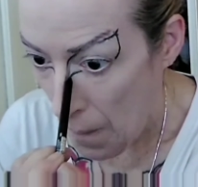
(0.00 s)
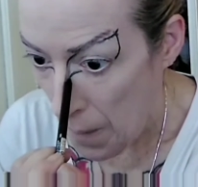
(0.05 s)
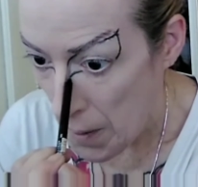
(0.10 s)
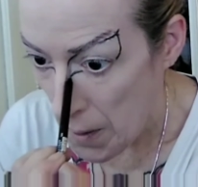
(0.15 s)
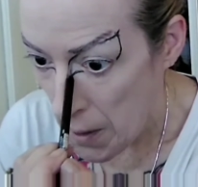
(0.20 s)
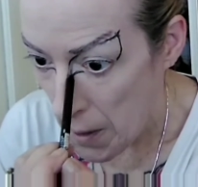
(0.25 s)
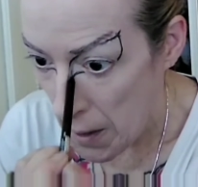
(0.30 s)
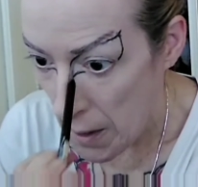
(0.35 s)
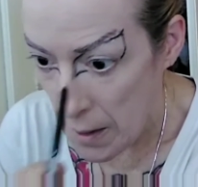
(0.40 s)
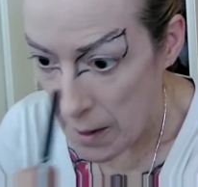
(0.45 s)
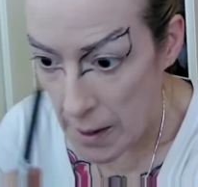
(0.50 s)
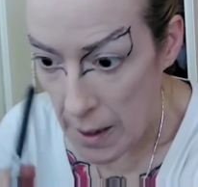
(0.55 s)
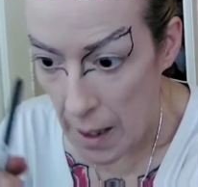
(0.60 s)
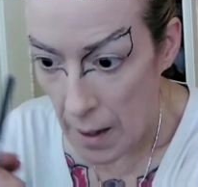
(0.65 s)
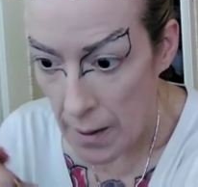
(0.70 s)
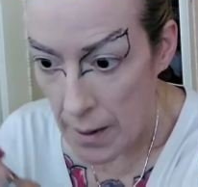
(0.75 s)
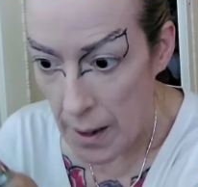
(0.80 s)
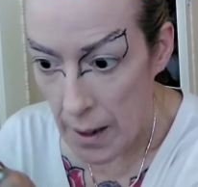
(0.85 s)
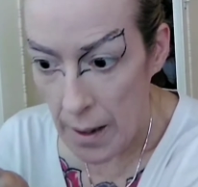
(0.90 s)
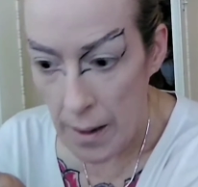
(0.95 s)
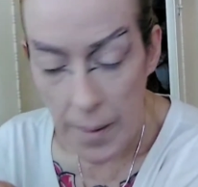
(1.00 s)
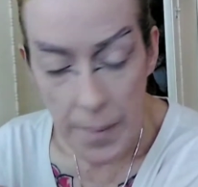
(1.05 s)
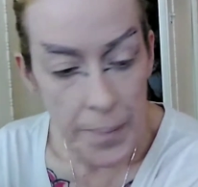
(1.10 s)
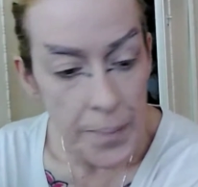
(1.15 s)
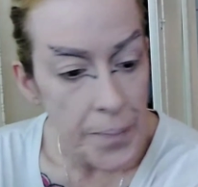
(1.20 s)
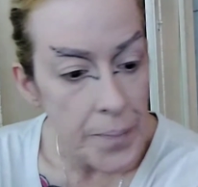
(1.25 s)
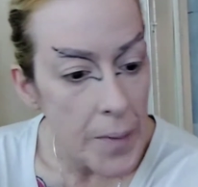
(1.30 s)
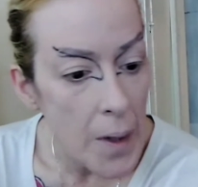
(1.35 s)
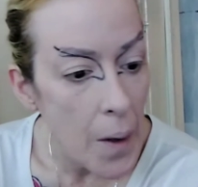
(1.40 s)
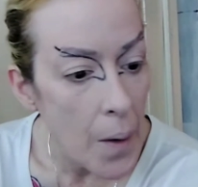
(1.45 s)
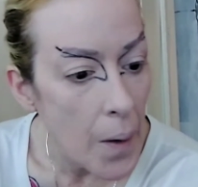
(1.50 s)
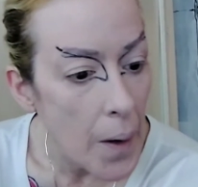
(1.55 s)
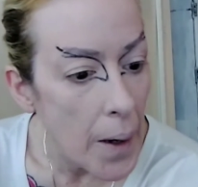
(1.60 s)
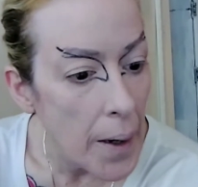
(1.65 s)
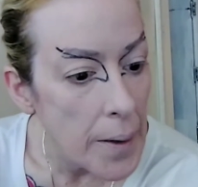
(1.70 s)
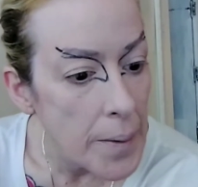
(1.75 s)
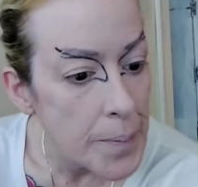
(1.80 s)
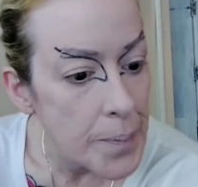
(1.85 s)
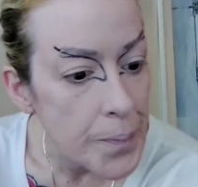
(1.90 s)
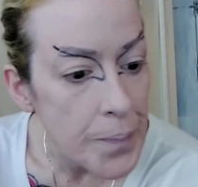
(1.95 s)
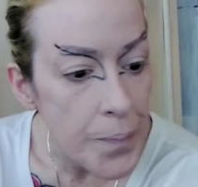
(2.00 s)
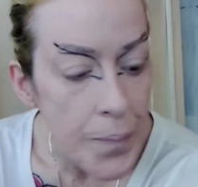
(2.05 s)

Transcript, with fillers: when she gets out there. Okay.